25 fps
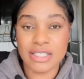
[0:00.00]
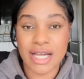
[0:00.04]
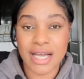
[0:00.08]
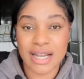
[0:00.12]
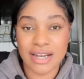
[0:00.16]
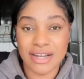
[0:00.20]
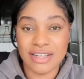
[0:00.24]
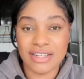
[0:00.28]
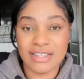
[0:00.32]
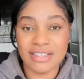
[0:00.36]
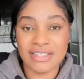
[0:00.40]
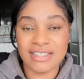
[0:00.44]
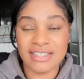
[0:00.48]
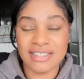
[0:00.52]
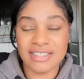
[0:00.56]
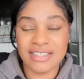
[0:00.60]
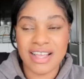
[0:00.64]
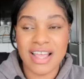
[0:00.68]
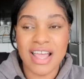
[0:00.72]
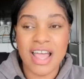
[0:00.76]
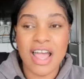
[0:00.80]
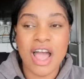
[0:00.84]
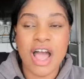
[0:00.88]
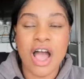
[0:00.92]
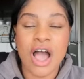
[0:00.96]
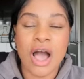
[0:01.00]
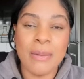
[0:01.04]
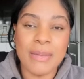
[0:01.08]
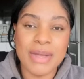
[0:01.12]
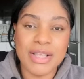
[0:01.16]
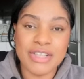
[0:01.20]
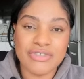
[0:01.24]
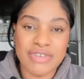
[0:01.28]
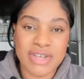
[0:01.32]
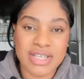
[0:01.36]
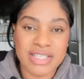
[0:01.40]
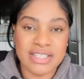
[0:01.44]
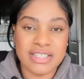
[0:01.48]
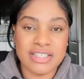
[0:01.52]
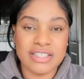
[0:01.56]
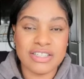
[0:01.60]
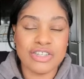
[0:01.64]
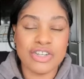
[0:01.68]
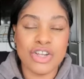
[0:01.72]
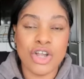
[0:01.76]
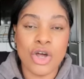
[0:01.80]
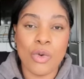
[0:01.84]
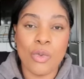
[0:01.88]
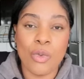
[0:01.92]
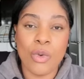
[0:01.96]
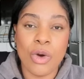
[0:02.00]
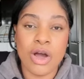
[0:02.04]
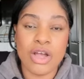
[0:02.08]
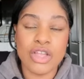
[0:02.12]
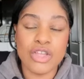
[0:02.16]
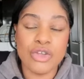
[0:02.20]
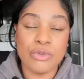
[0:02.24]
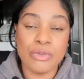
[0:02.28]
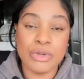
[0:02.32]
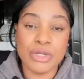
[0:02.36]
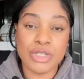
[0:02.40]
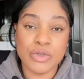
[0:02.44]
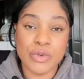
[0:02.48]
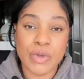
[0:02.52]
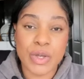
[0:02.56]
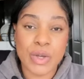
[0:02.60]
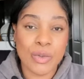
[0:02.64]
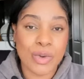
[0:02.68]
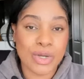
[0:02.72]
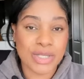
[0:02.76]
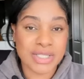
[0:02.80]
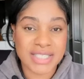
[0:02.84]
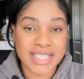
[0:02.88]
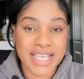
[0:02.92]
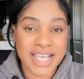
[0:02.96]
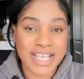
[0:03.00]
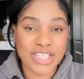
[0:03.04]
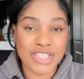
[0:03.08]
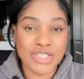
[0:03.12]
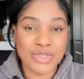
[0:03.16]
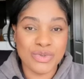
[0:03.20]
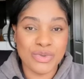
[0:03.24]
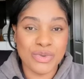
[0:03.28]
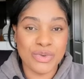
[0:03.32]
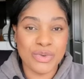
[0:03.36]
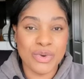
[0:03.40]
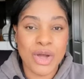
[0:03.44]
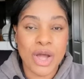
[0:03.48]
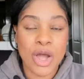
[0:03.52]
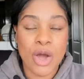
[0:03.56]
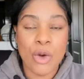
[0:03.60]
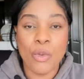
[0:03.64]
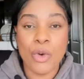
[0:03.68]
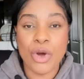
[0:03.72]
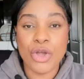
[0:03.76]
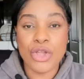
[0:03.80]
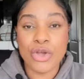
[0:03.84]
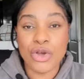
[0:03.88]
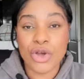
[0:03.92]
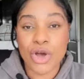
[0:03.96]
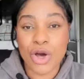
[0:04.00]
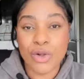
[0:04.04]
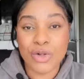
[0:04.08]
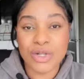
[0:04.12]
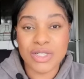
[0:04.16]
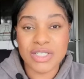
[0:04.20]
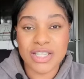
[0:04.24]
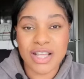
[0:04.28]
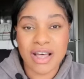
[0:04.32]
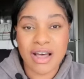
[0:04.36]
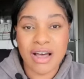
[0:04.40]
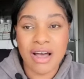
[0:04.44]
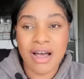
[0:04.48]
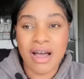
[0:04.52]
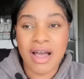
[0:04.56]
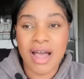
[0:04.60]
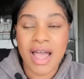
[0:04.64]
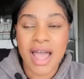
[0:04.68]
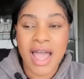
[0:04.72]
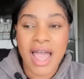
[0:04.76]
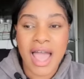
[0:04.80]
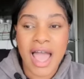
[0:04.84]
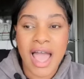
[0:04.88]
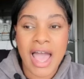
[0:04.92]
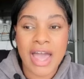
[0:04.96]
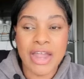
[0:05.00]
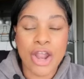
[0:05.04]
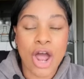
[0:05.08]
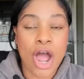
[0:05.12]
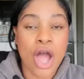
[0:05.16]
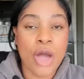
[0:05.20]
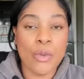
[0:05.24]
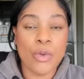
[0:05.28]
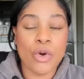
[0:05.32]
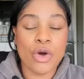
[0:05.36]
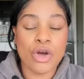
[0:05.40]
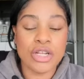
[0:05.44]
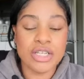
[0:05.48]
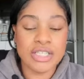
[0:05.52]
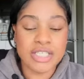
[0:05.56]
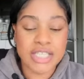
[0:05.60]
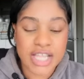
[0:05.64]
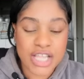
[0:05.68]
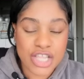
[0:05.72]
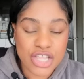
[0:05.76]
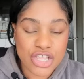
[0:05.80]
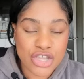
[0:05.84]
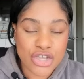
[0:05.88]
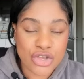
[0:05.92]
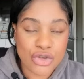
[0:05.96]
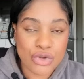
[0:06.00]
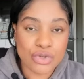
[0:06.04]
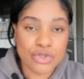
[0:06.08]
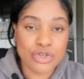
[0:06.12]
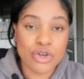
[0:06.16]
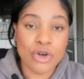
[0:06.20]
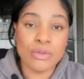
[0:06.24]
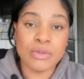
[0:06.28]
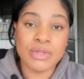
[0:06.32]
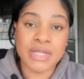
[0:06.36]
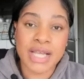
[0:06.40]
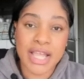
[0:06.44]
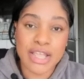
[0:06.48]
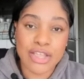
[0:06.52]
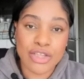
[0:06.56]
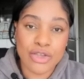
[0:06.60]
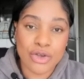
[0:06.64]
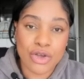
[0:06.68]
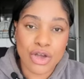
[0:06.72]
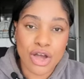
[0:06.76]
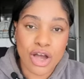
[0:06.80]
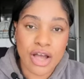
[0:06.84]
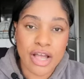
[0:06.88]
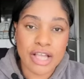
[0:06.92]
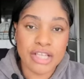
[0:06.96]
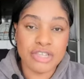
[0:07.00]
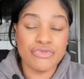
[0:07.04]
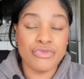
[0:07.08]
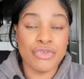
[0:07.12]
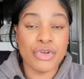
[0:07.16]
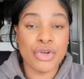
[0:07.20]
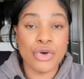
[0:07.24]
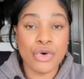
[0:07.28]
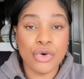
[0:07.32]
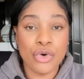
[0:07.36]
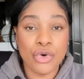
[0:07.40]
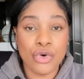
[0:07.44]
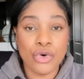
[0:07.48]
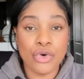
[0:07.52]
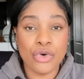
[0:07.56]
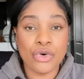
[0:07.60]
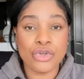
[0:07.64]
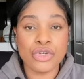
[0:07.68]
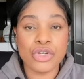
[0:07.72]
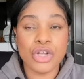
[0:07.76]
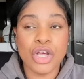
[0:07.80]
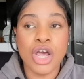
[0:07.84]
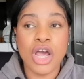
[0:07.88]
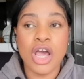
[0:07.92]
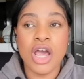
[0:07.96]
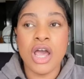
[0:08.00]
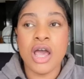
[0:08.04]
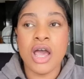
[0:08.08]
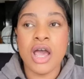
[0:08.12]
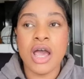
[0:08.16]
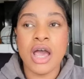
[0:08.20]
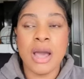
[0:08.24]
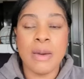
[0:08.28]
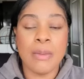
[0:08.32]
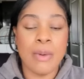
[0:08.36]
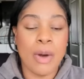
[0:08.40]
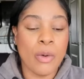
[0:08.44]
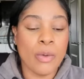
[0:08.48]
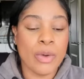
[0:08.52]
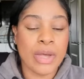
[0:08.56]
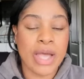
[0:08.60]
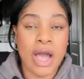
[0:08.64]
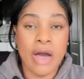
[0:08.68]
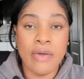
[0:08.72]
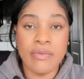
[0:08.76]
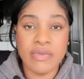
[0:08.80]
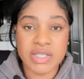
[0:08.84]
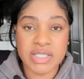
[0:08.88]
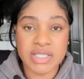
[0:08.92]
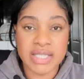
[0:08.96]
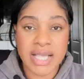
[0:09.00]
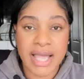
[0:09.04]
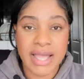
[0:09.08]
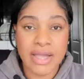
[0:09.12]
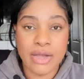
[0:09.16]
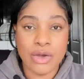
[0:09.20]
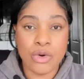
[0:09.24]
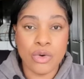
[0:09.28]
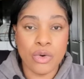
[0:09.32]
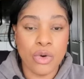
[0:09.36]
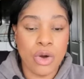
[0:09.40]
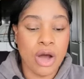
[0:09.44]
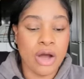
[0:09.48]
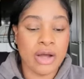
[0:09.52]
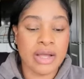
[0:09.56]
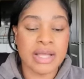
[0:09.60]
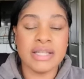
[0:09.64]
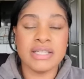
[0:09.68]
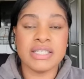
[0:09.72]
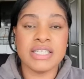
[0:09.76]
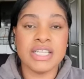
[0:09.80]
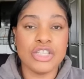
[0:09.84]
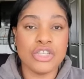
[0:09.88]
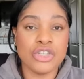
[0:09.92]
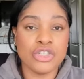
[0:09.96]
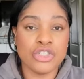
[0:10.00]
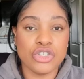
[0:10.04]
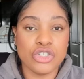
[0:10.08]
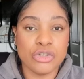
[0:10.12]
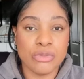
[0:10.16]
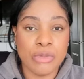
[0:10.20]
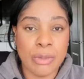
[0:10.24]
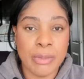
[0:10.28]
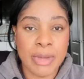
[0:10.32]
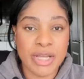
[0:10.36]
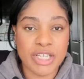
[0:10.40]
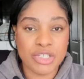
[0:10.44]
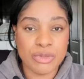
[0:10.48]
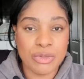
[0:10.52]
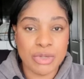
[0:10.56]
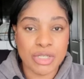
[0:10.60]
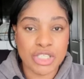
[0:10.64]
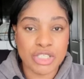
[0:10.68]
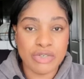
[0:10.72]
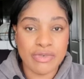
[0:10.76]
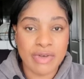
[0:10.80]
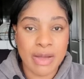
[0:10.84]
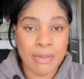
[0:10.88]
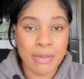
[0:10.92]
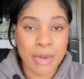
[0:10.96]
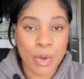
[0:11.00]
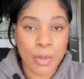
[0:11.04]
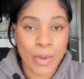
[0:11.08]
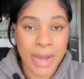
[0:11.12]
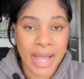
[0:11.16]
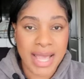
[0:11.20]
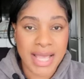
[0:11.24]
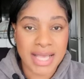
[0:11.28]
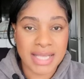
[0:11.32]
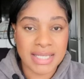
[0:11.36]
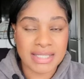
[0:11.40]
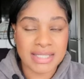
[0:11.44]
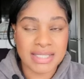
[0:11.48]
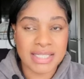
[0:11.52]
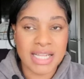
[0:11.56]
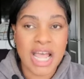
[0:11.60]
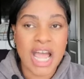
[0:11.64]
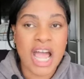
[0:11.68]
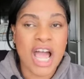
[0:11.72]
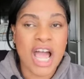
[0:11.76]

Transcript: challenge. I'm interested to know what you'll be doing, what schedule, what your goals are, and I will continue to update you guys. Record. Um, I will get on the scale. I'll continue to do my measurements around my waist.